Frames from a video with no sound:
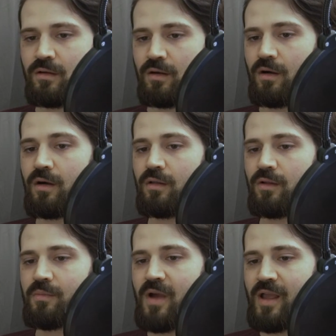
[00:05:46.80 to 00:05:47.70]

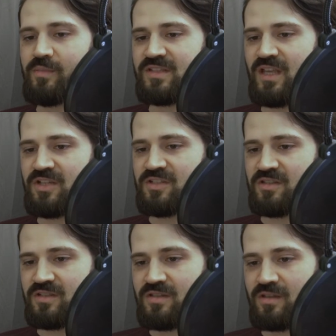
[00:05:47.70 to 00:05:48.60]
All are my
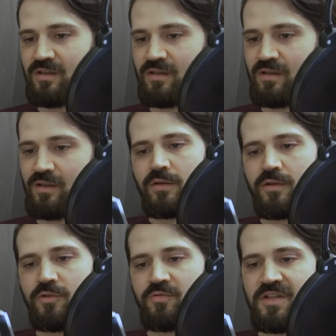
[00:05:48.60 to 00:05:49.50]
possessions.
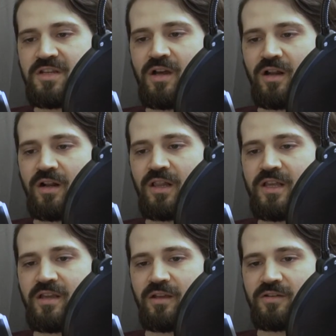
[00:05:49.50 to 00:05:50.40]
You need not
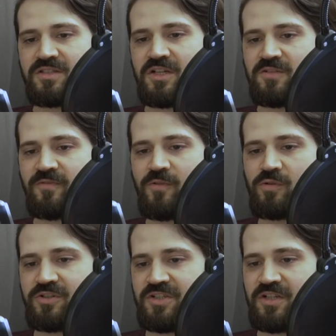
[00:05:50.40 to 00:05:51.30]
cling to such
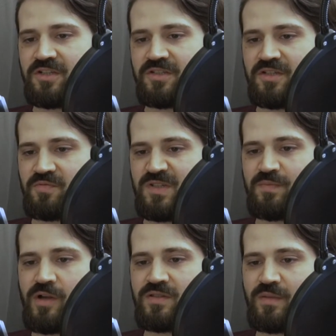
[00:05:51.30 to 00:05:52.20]
foolishness as
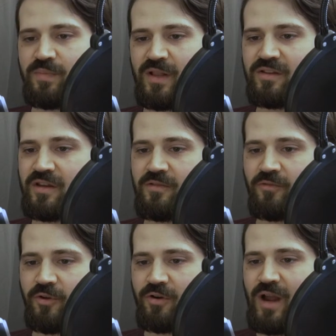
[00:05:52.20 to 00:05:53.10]
responsibility
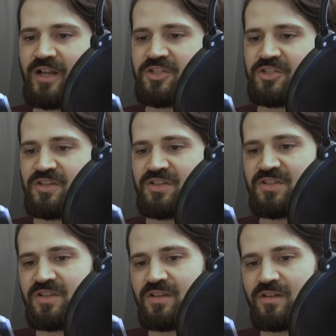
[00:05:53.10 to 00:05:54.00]
for your
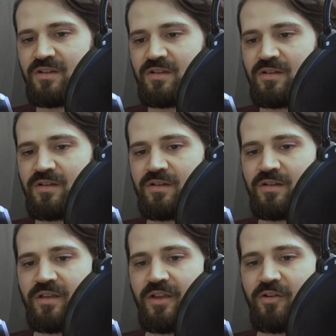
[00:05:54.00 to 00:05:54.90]
actions.
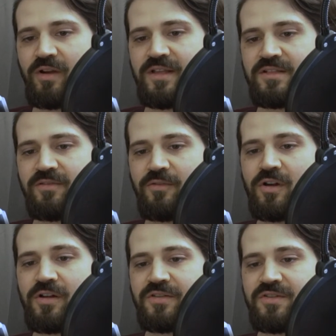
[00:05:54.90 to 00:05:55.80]
He caressed
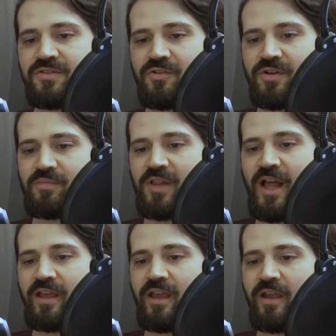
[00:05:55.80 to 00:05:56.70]
Ferron's dirty
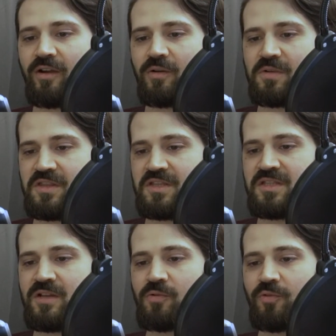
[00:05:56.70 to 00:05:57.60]
black hair with a
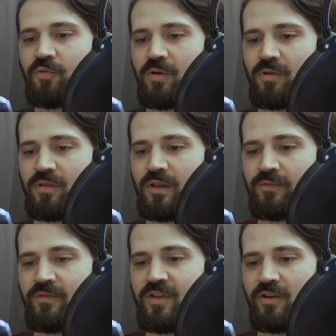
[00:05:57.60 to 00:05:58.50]
single twirl of
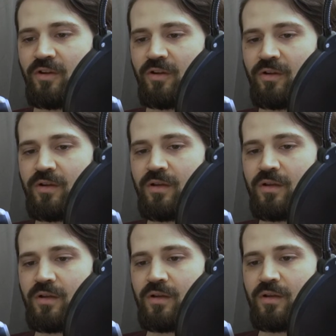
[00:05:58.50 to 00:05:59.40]
a finger.
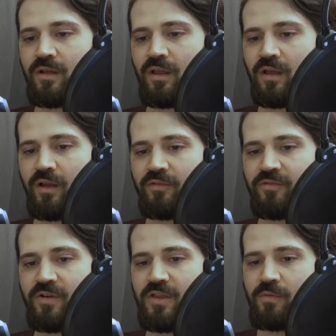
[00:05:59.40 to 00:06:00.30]
I
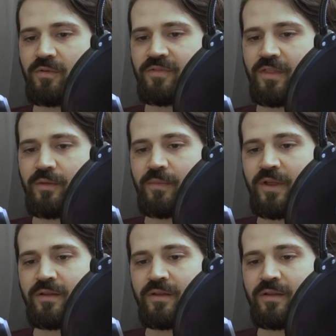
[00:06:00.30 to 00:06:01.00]
free you of them.